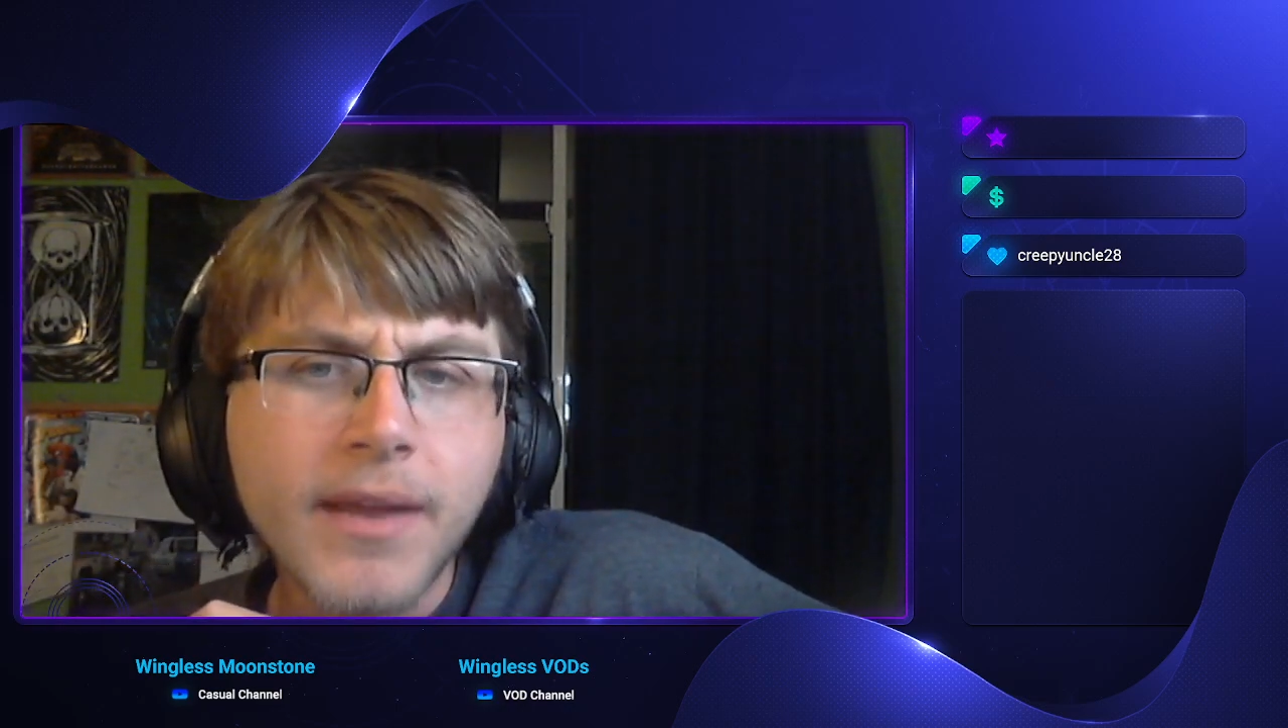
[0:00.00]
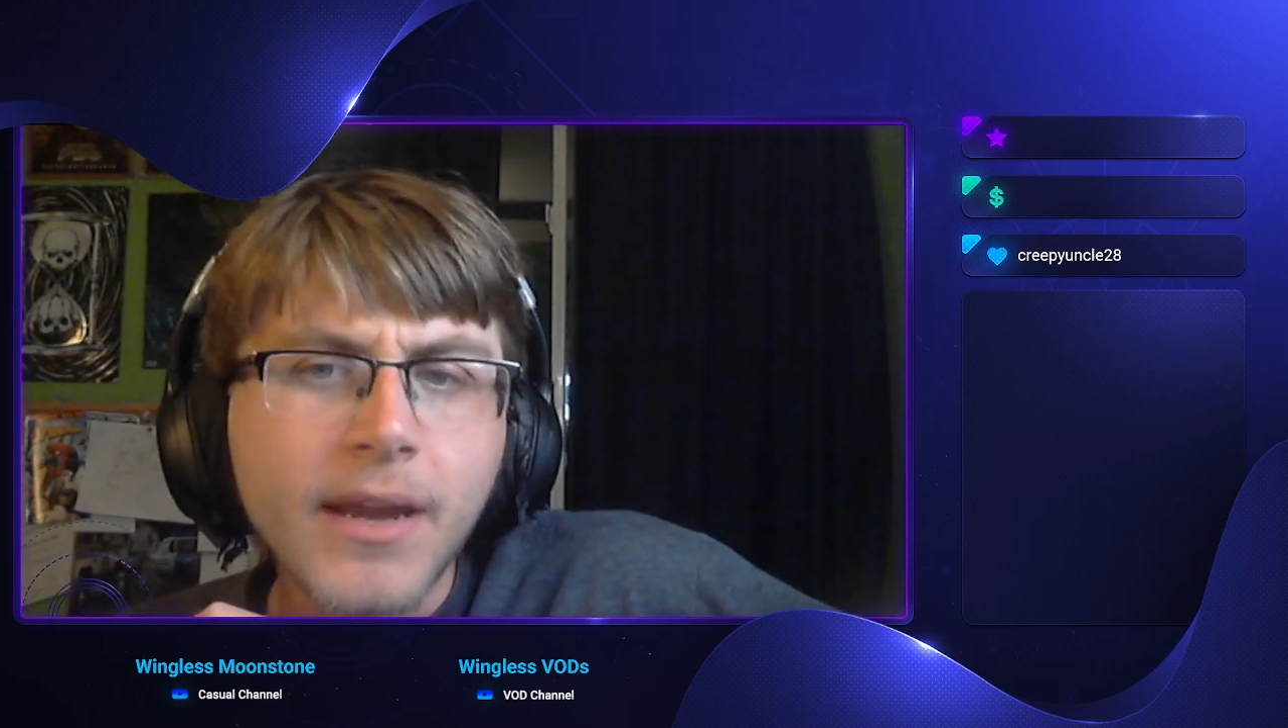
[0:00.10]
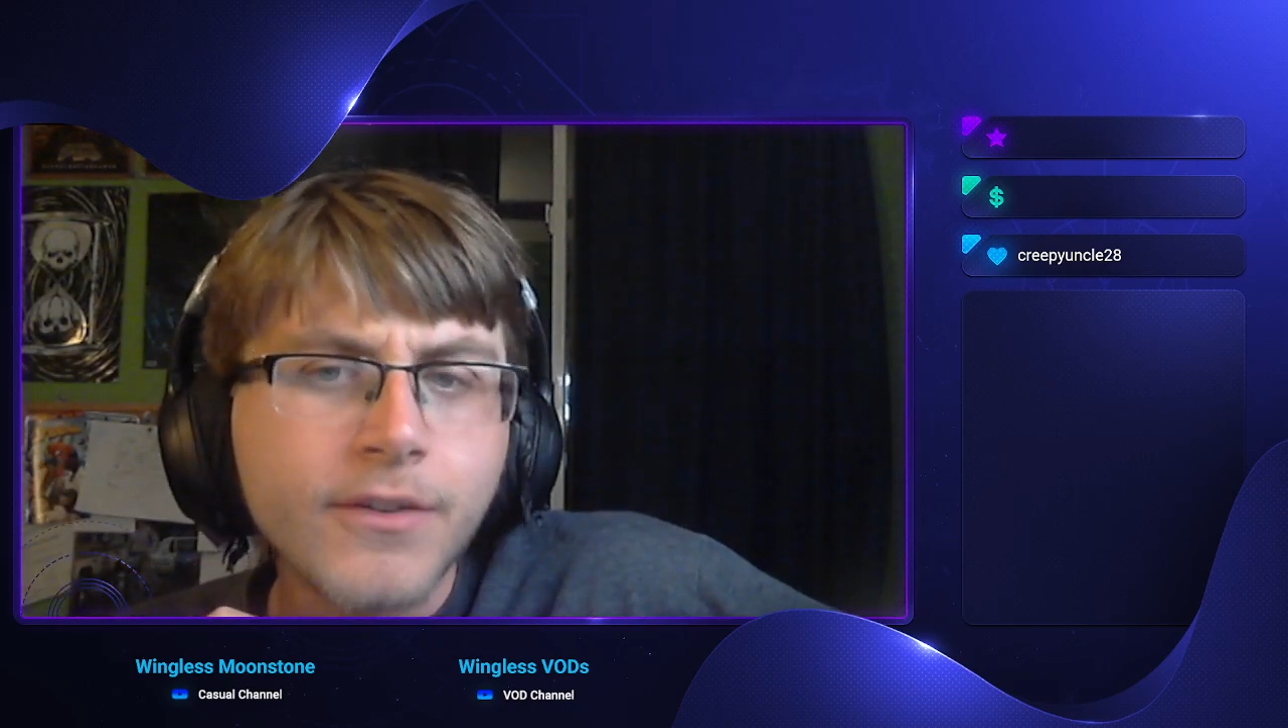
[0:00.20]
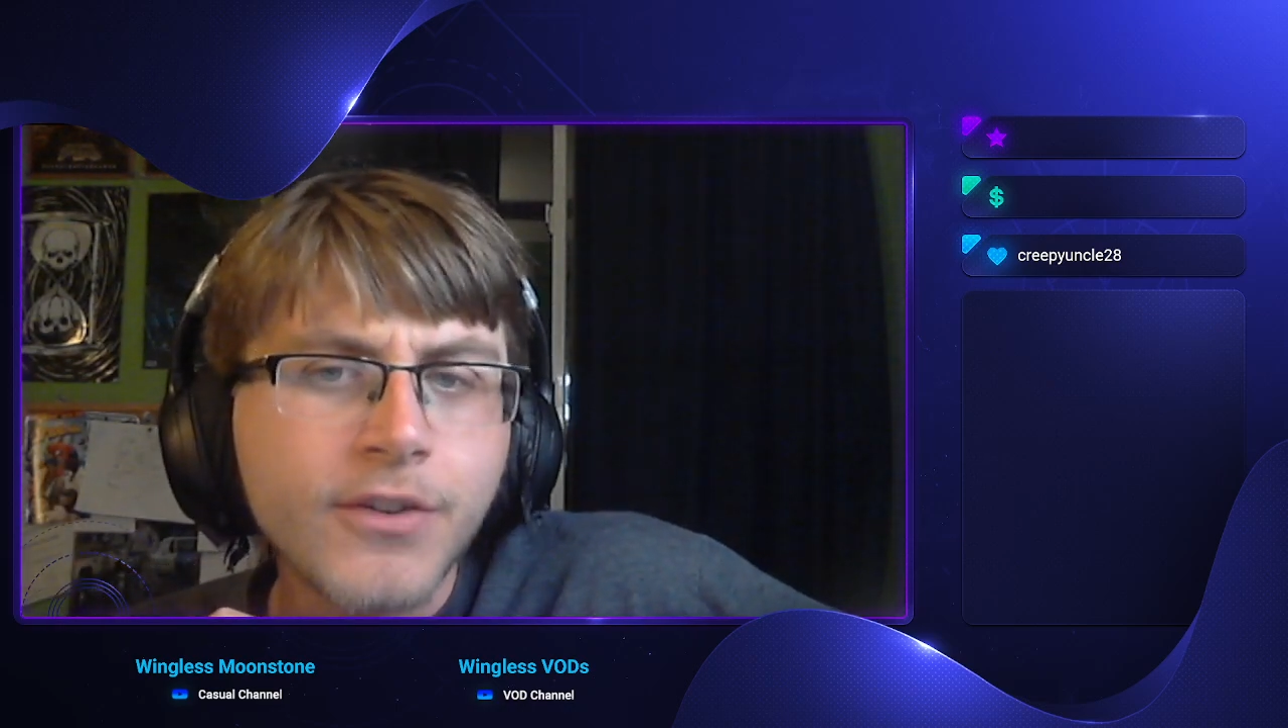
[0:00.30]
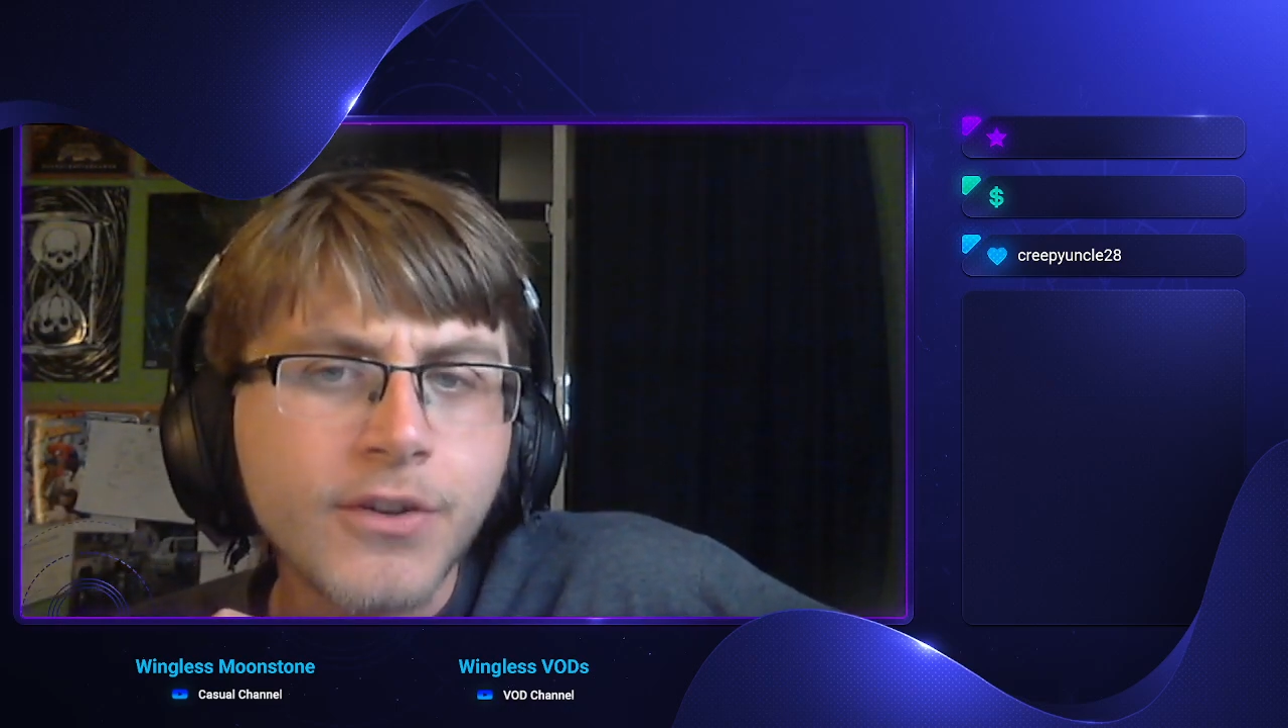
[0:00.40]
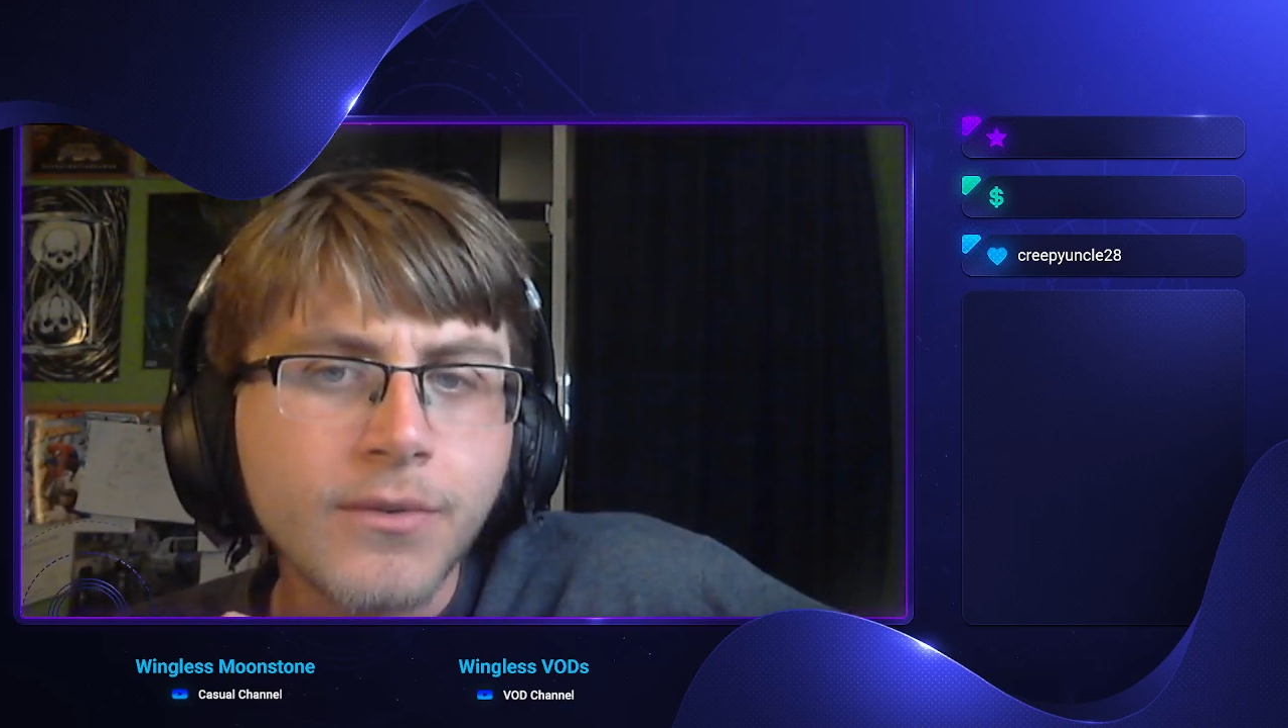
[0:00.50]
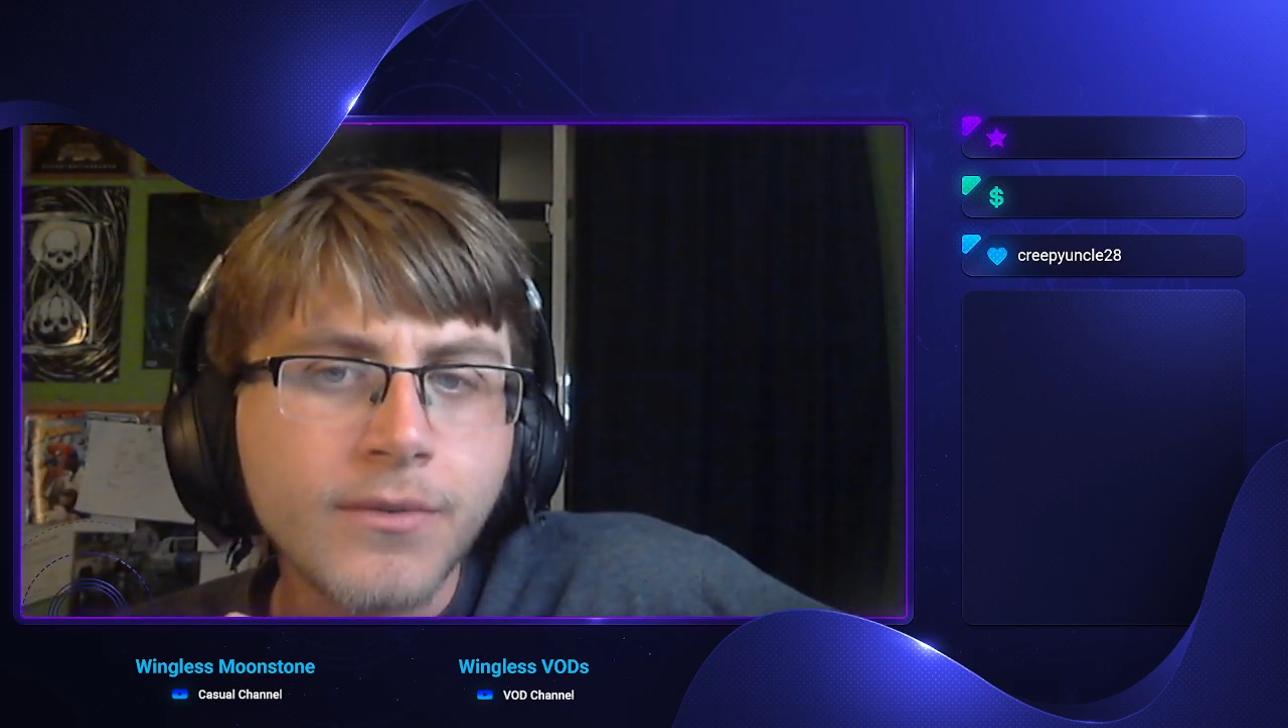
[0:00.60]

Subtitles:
had to